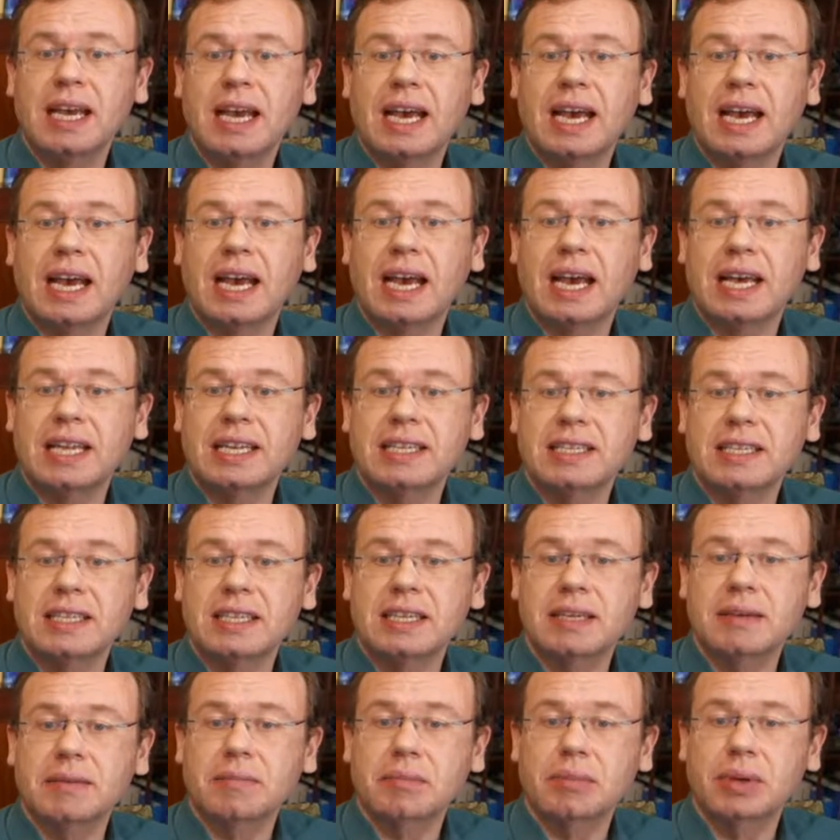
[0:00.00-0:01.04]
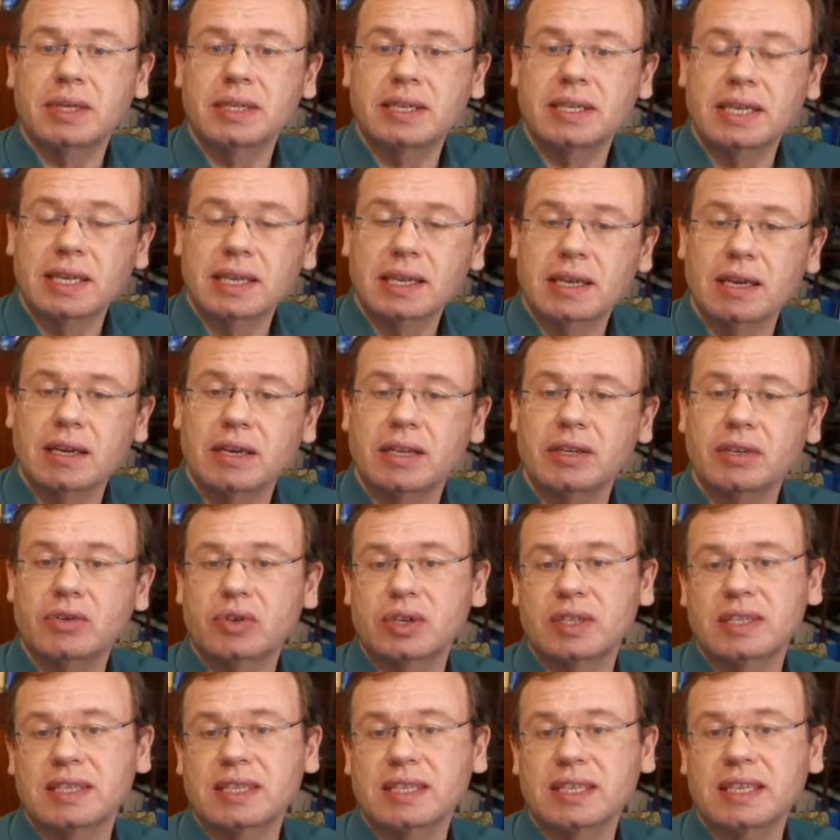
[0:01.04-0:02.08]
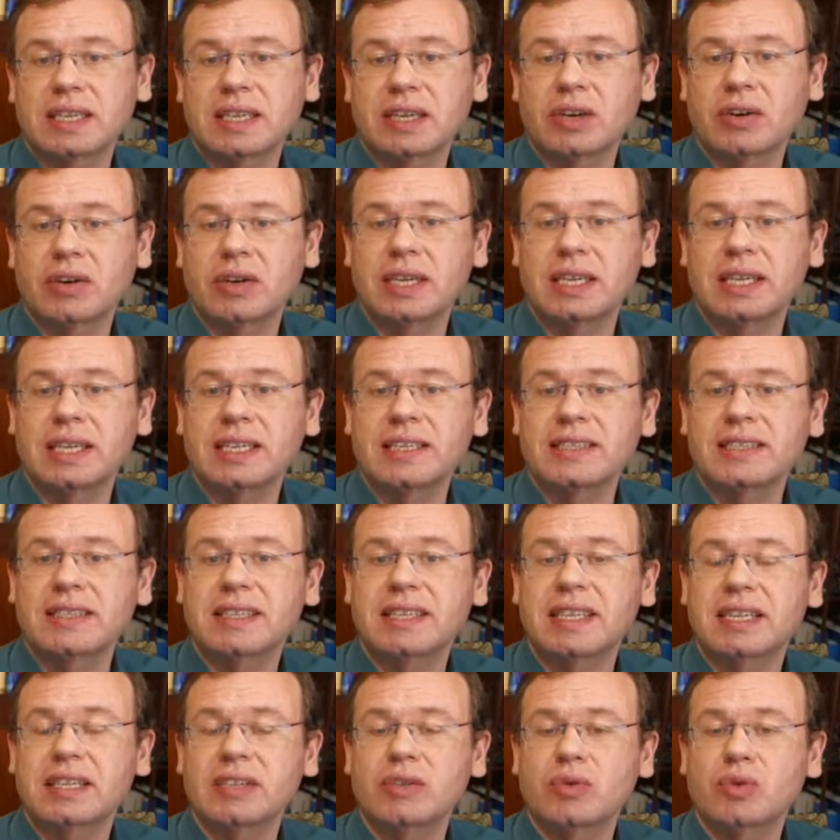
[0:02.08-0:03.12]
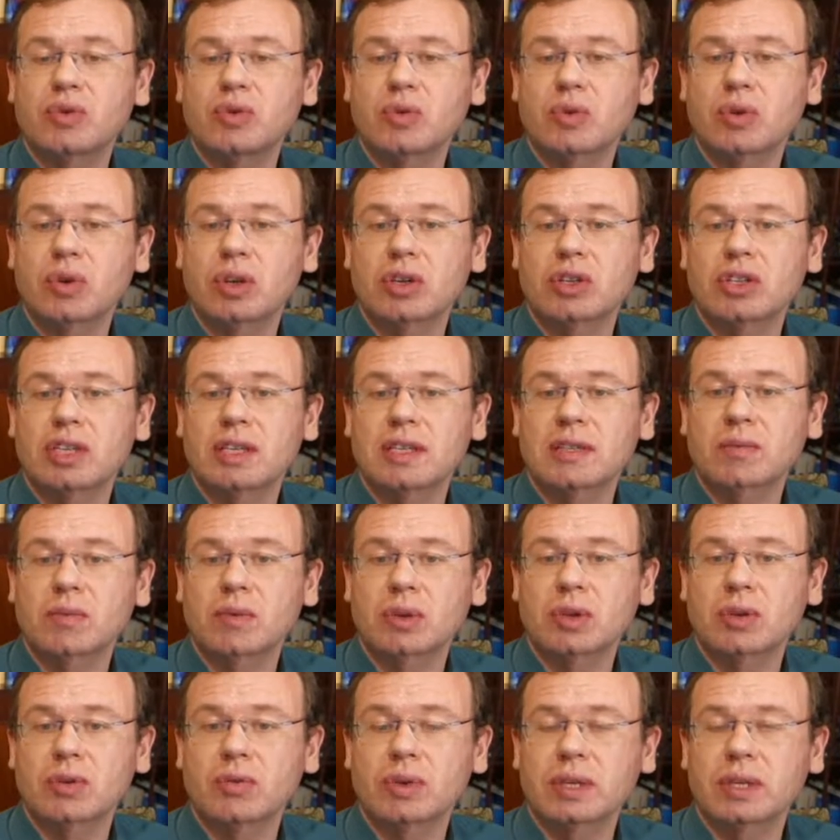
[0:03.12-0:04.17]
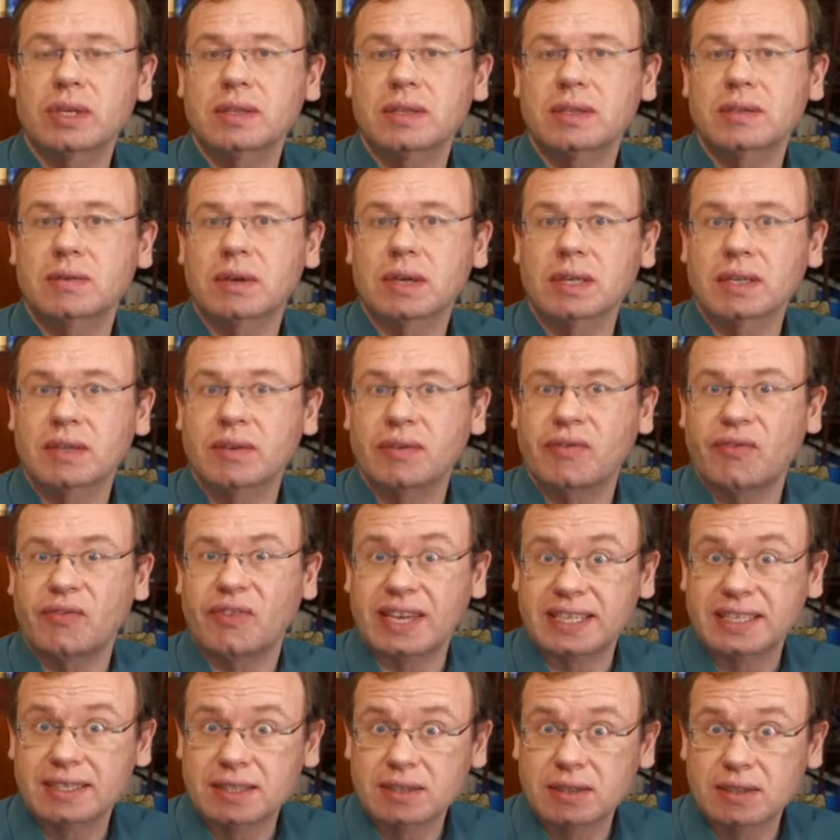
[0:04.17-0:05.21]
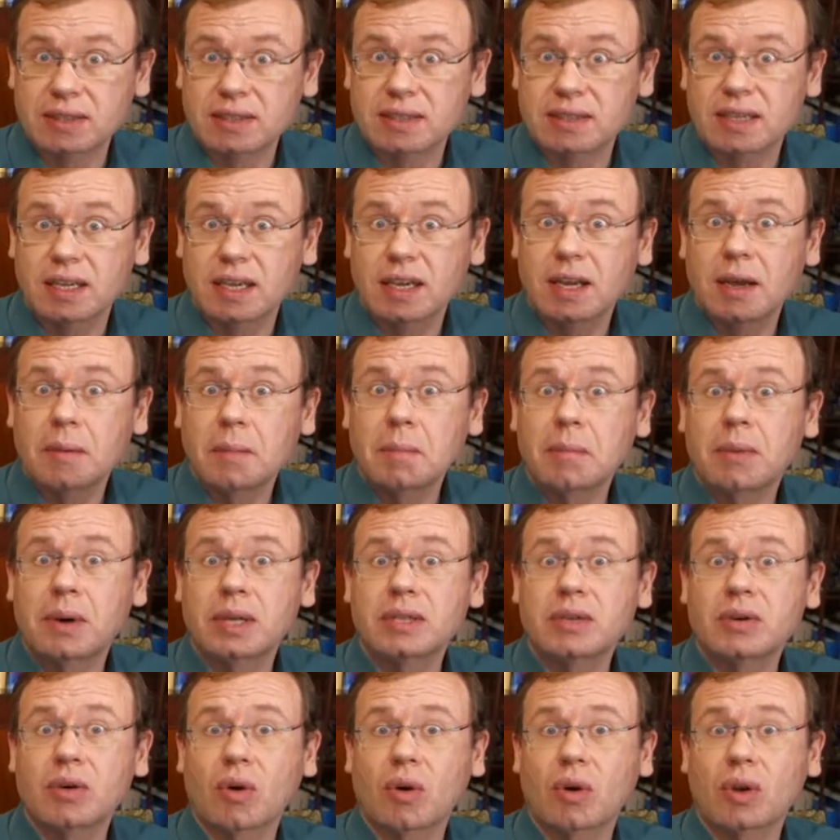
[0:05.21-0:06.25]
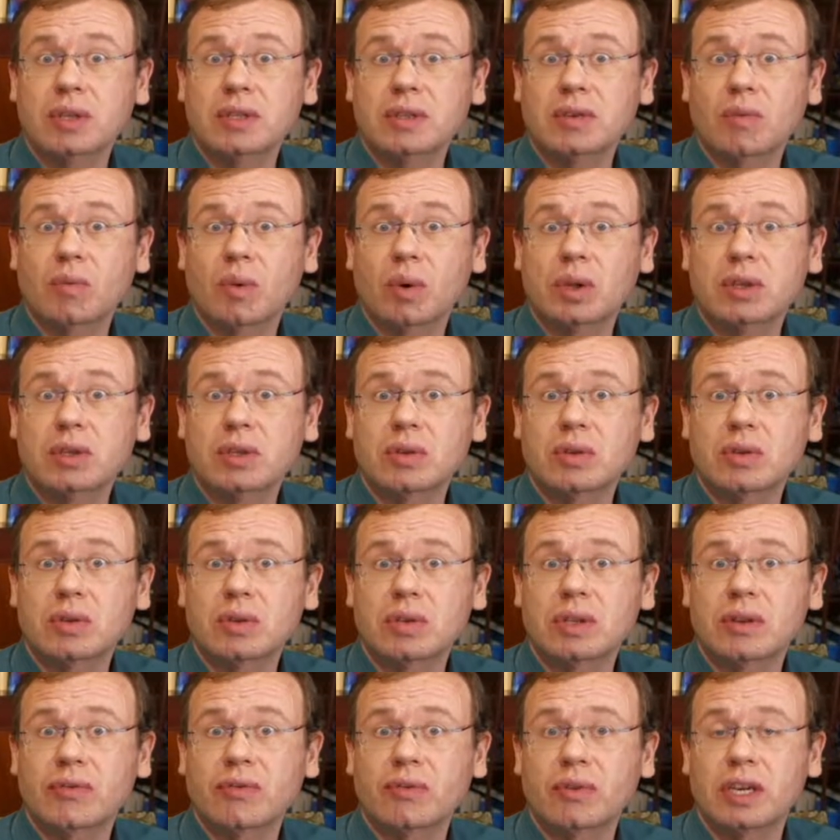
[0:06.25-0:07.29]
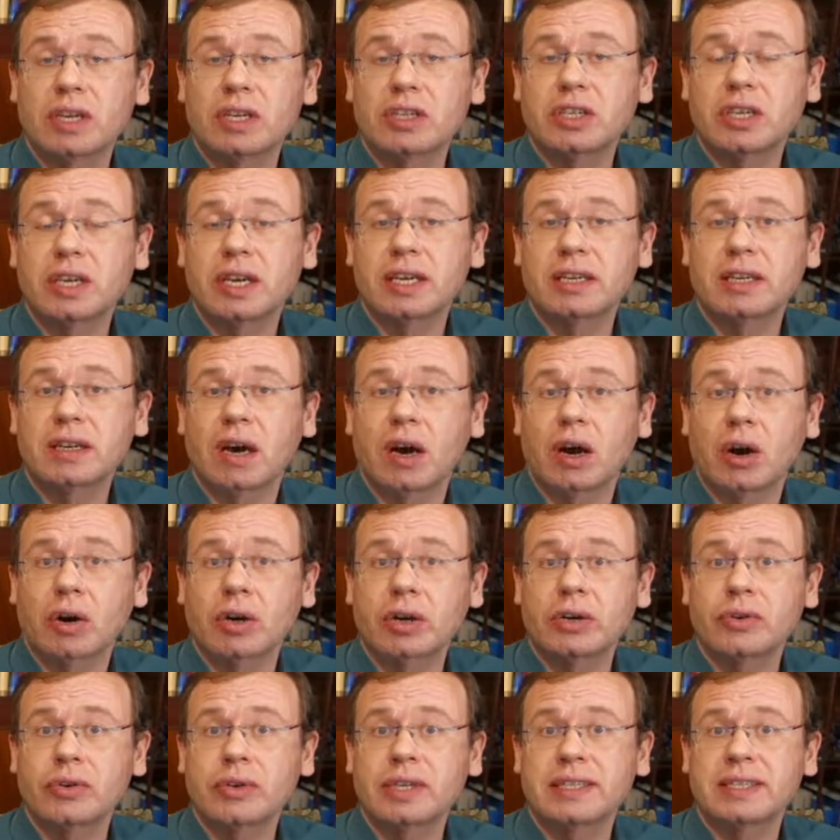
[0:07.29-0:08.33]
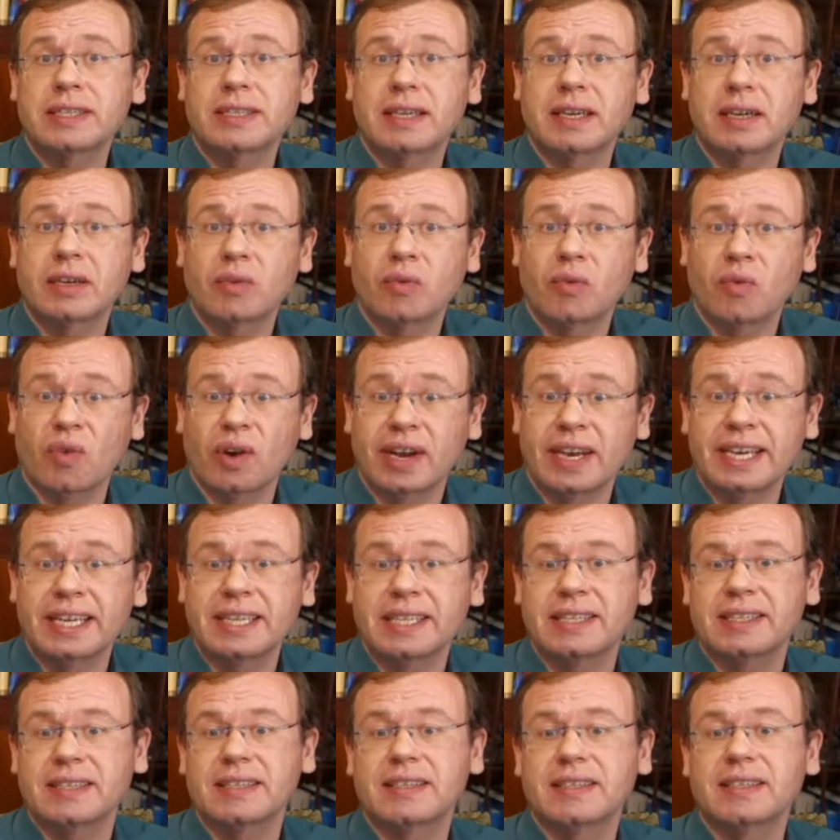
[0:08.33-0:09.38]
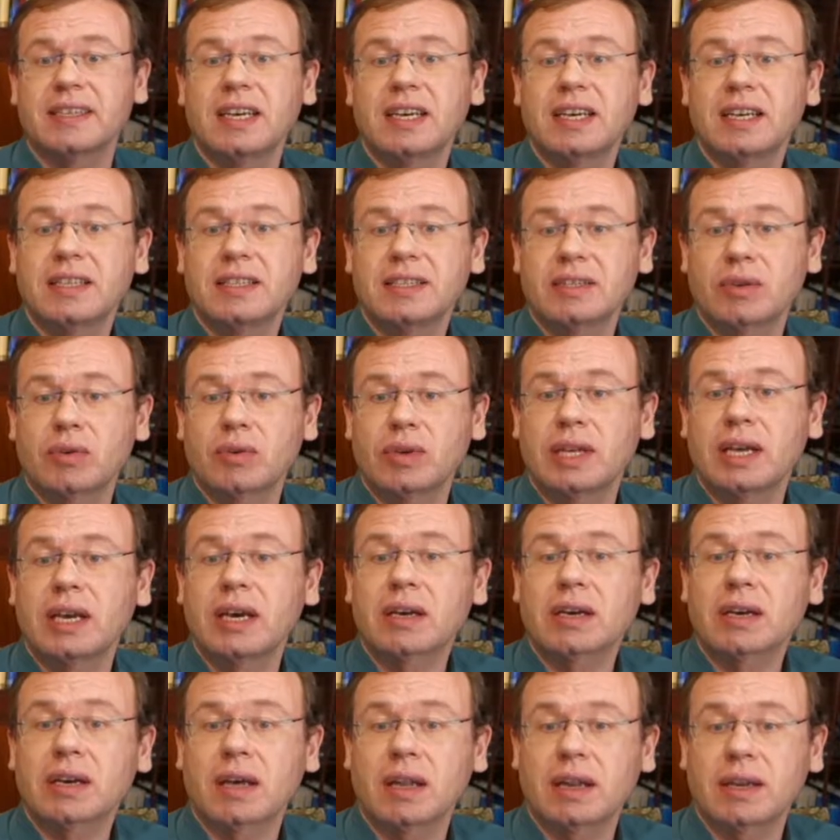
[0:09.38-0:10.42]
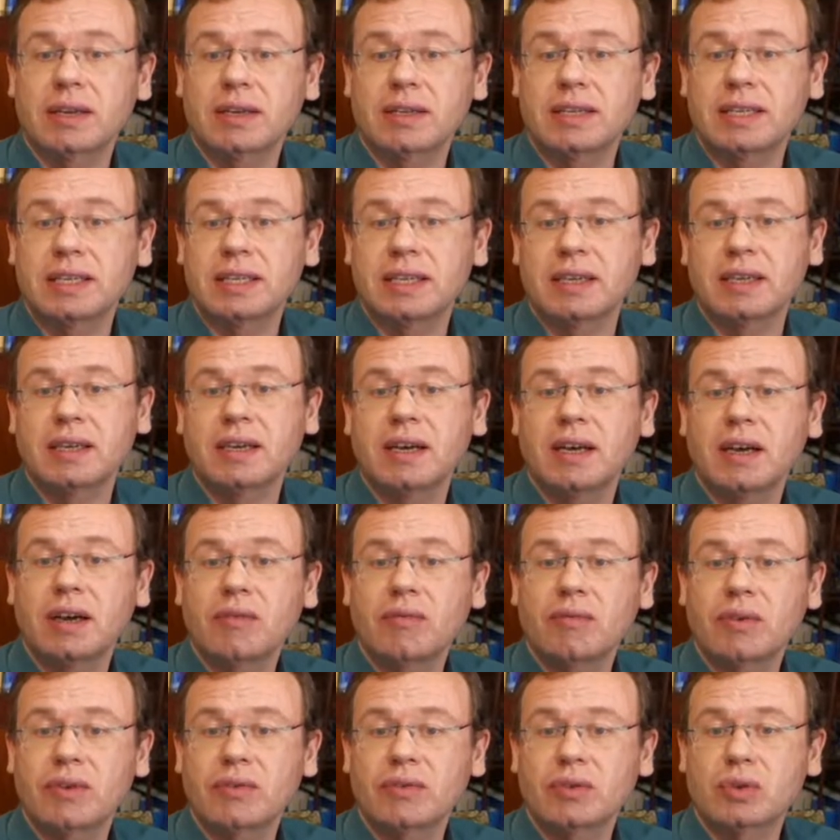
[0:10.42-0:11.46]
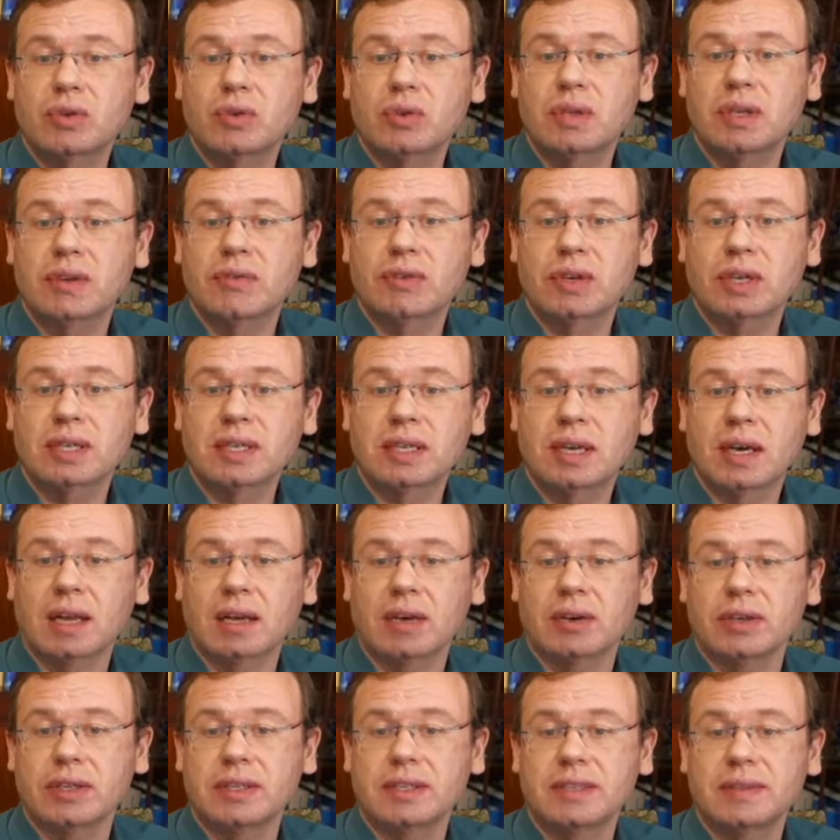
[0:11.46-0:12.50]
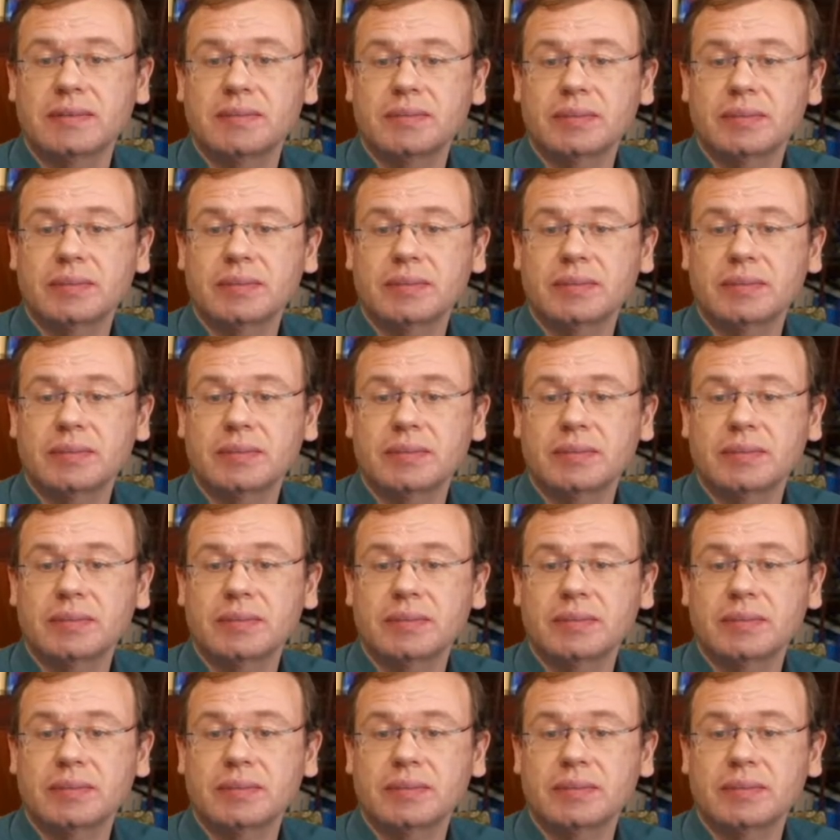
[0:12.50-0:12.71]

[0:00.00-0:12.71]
And in particular interesting here is that you do not just want to reconstruct the vessels, but you also want to differentiate arteries and veins. So they are colored here with two different colors.